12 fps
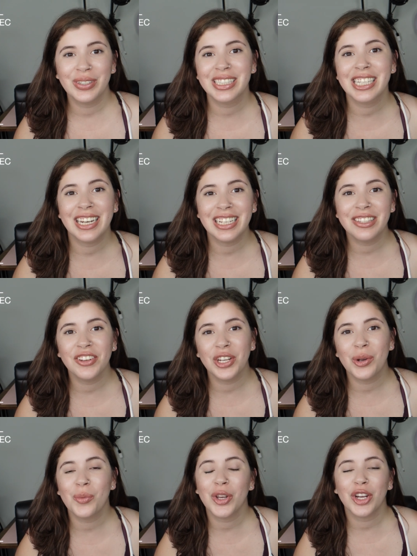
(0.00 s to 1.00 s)
in today's
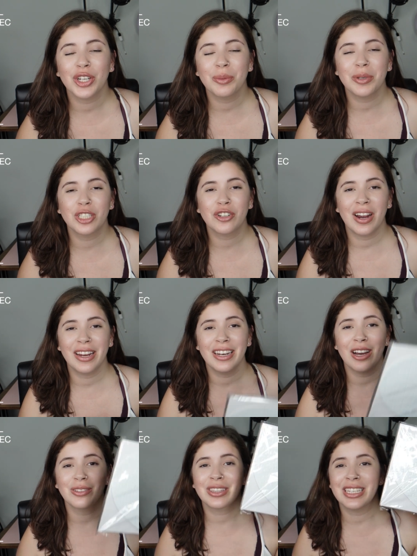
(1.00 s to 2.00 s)
video, we are gonna be trying
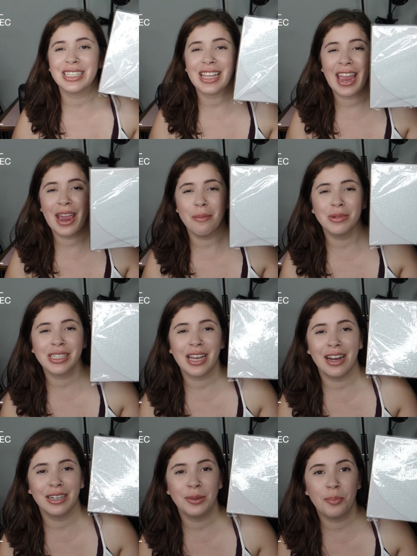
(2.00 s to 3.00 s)
out these
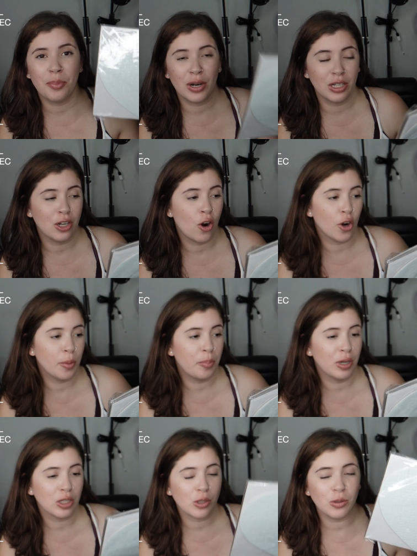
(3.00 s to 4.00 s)
Amazon heart
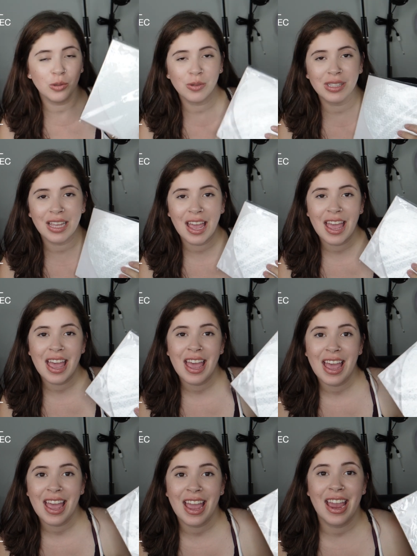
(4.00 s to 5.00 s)
puzzles.
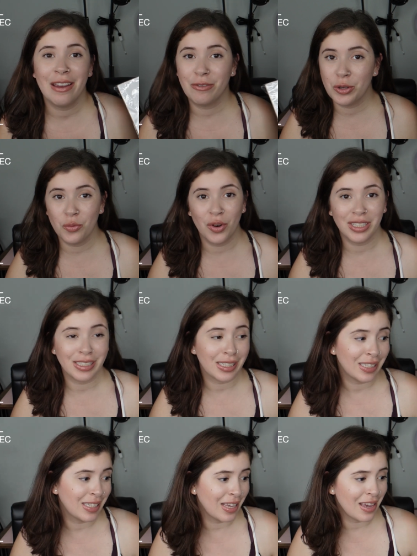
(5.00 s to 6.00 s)
If you wanna
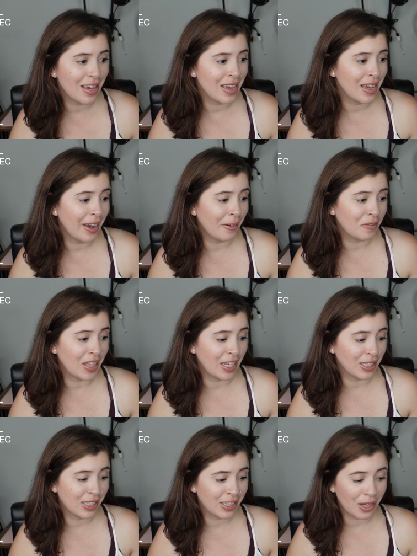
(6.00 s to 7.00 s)
see if
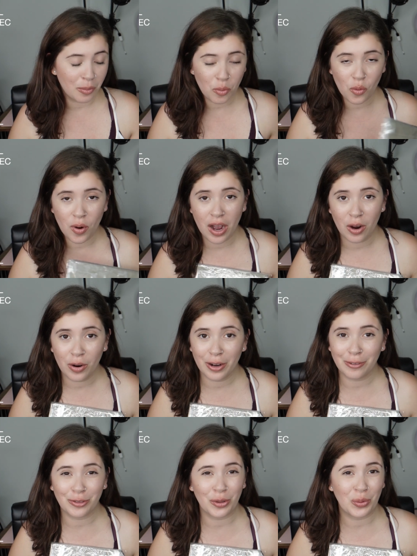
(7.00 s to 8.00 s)
they sell well,
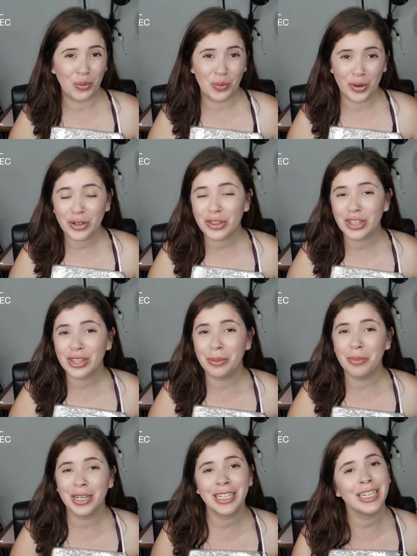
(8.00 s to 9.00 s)
if they're worth the
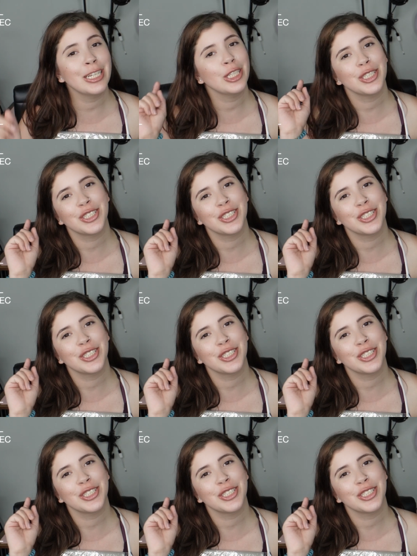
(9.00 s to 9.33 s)
money,